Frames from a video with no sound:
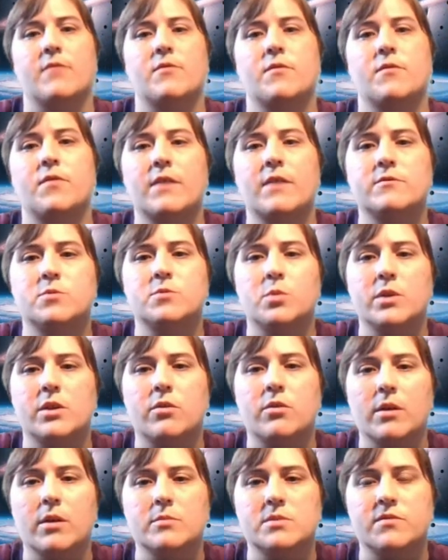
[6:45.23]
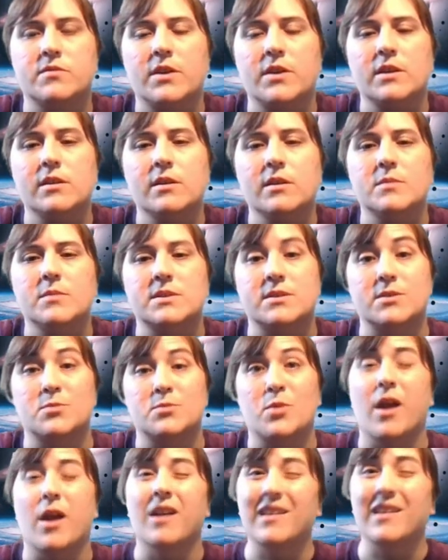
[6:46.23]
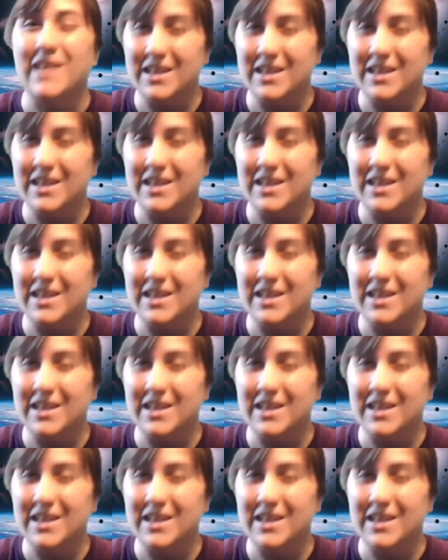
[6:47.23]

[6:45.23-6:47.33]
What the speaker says: If I have 20 grams of helium, this is where